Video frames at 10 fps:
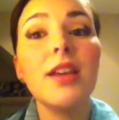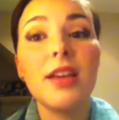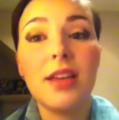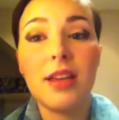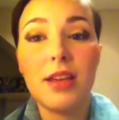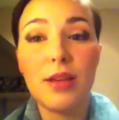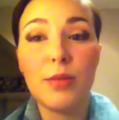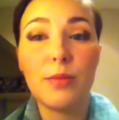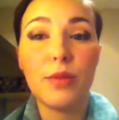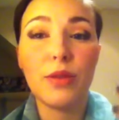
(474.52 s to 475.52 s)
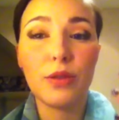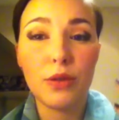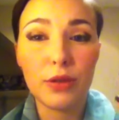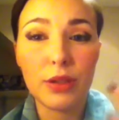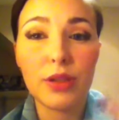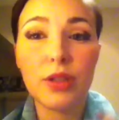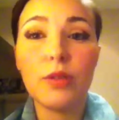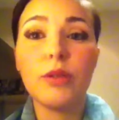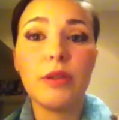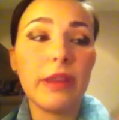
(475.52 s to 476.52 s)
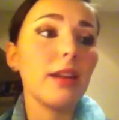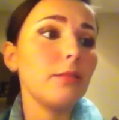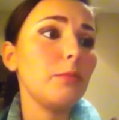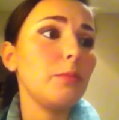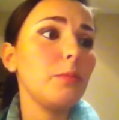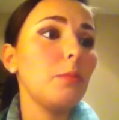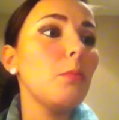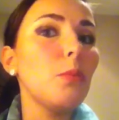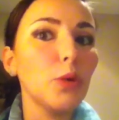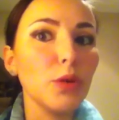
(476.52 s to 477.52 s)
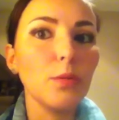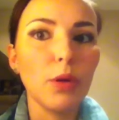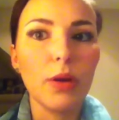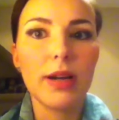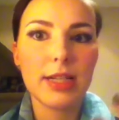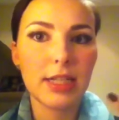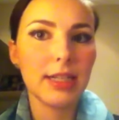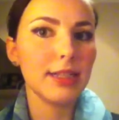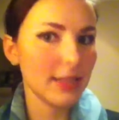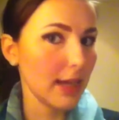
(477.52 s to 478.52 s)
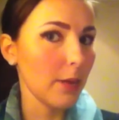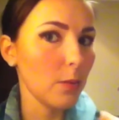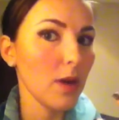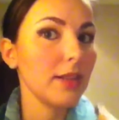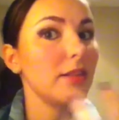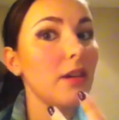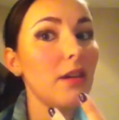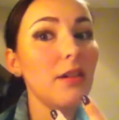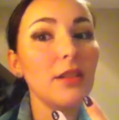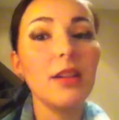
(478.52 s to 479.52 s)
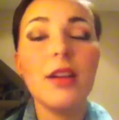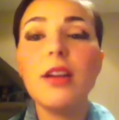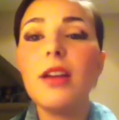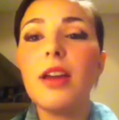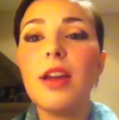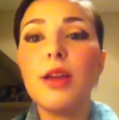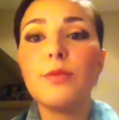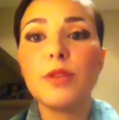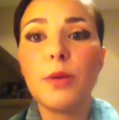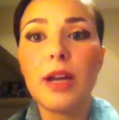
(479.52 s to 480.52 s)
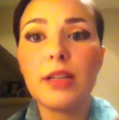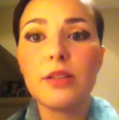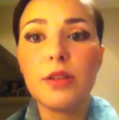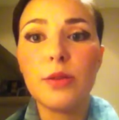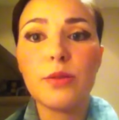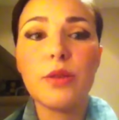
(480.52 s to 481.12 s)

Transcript: the colours suit you that much more. As you can see, I'm quite dark, so I suit sort of the